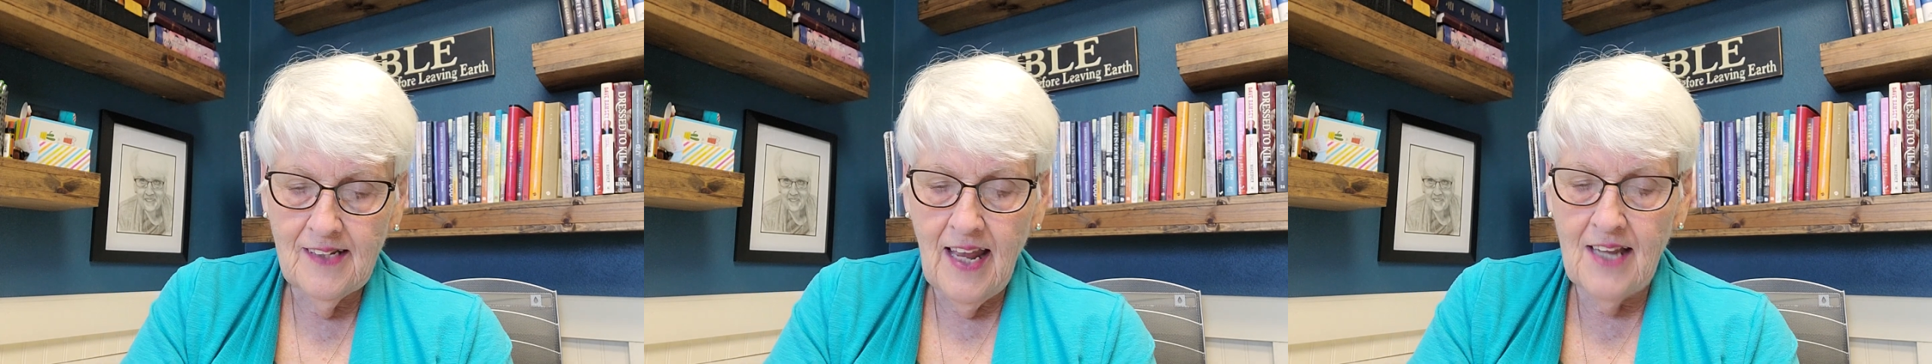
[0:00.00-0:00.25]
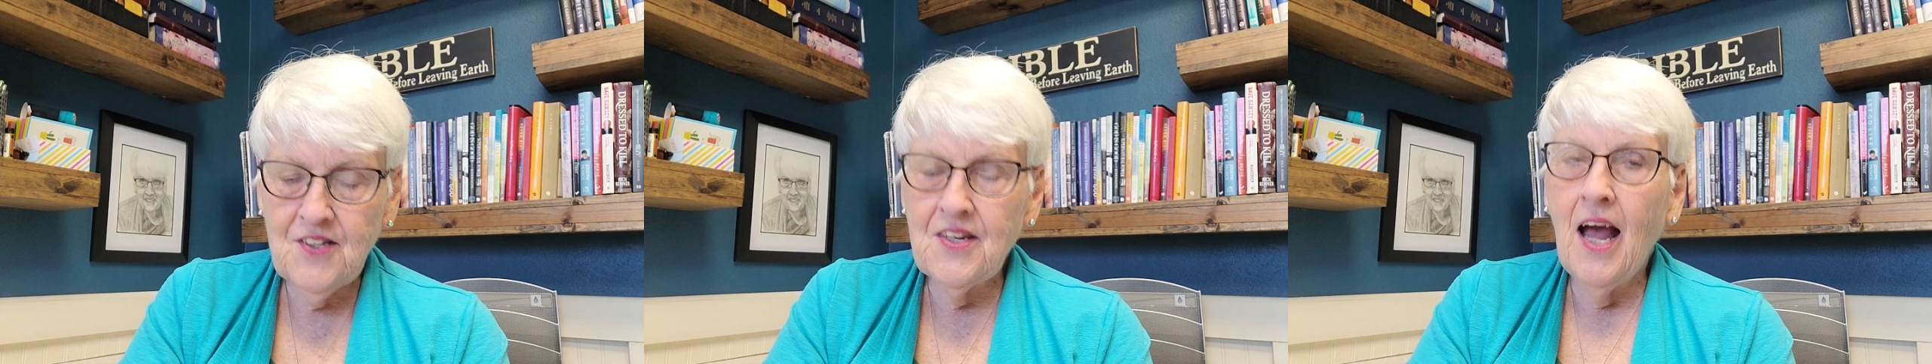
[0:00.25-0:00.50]

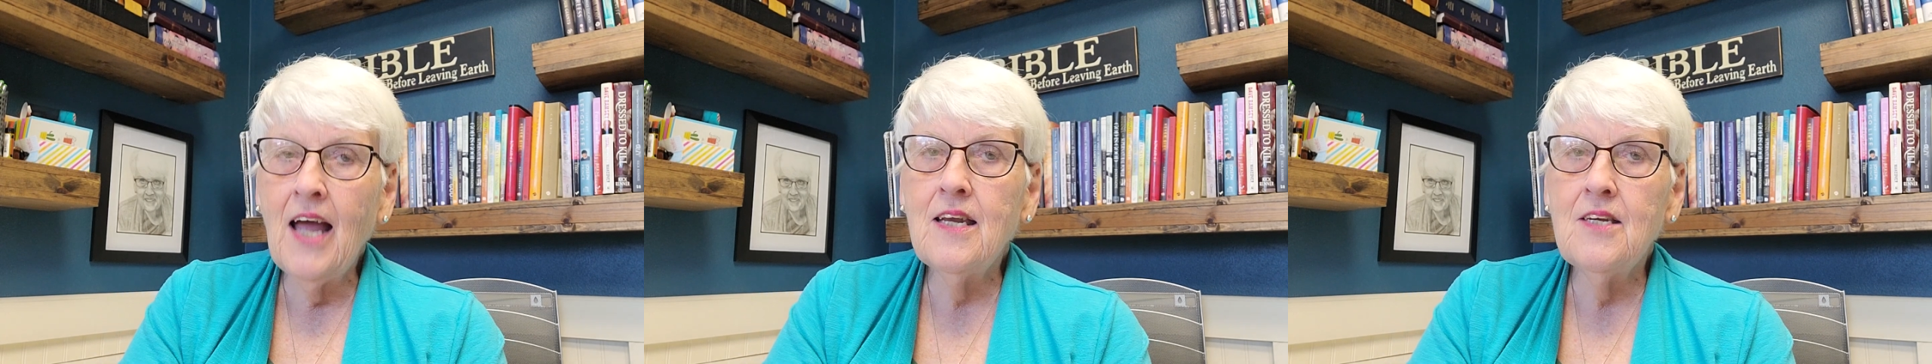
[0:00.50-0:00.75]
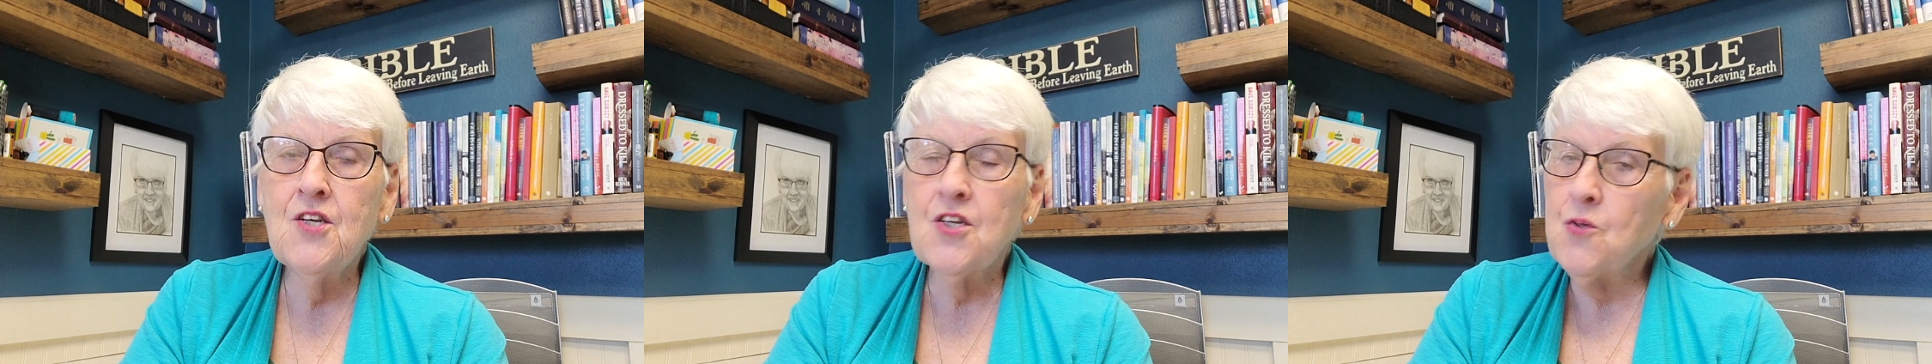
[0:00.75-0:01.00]
It's not
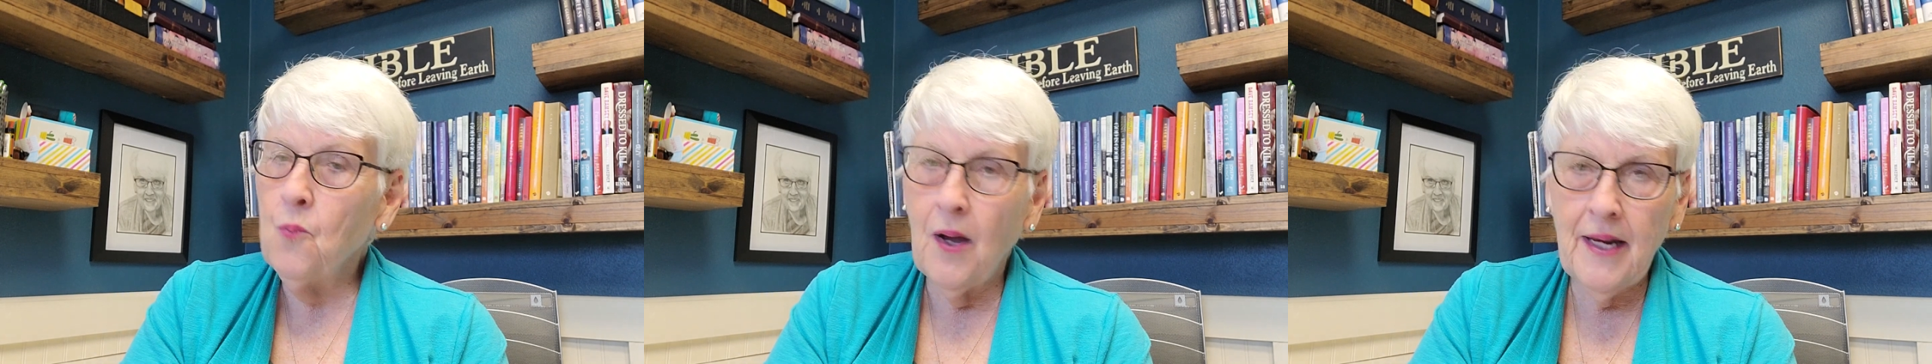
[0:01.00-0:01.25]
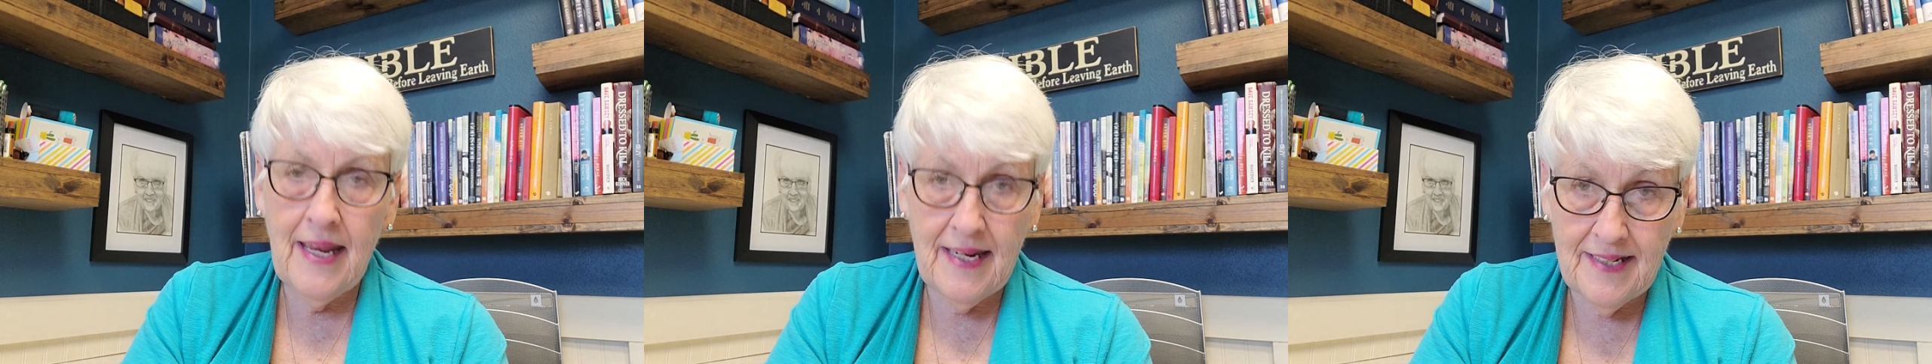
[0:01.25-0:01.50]
just
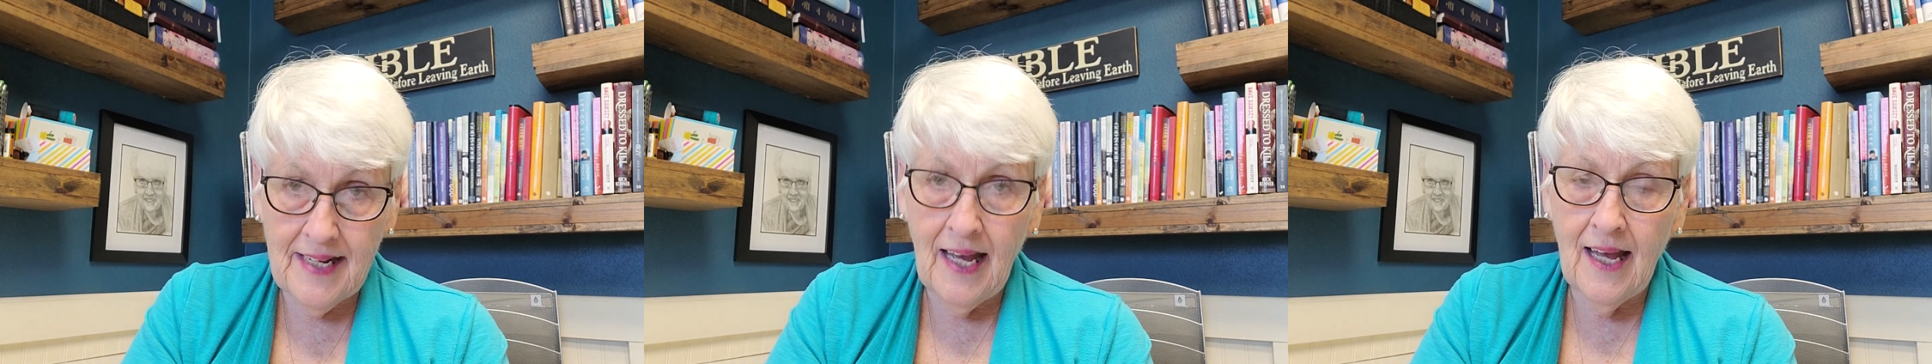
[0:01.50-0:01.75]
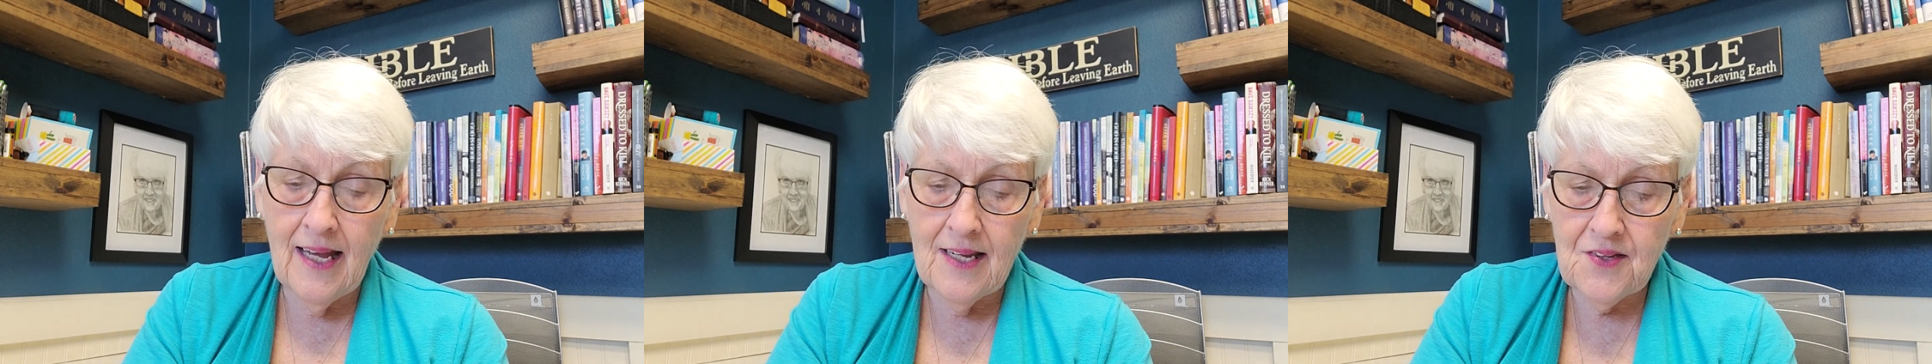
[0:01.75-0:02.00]
what he
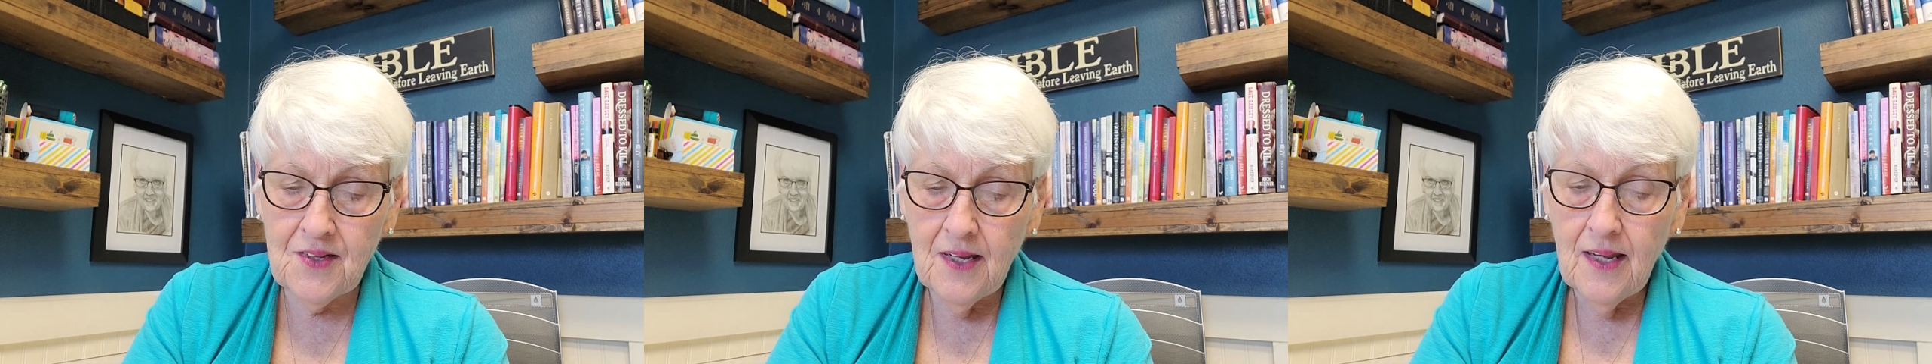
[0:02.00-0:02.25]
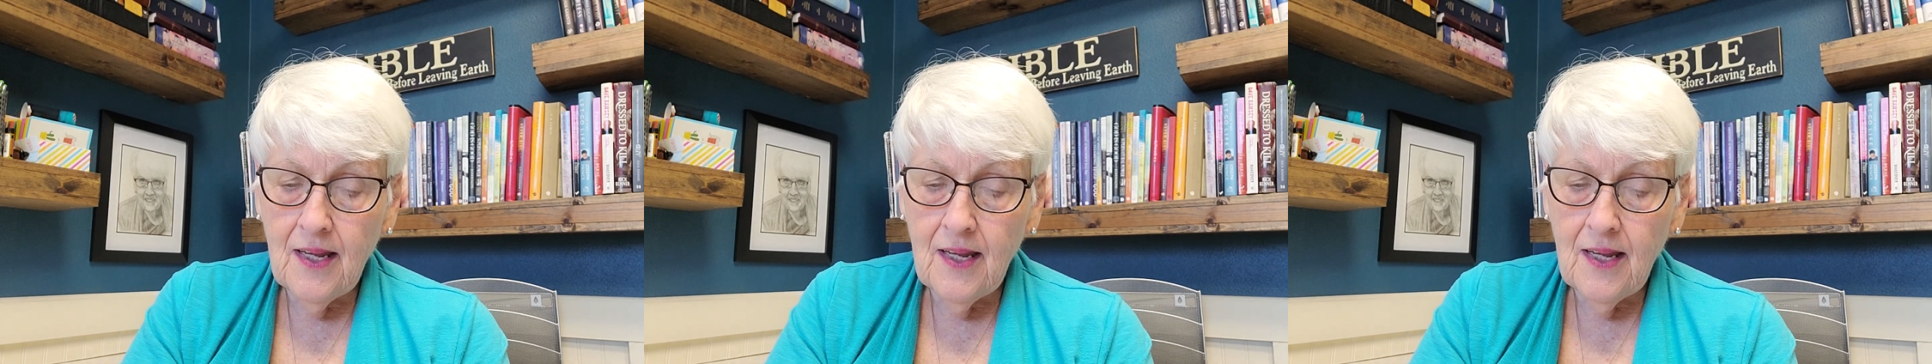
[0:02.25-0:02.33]
does,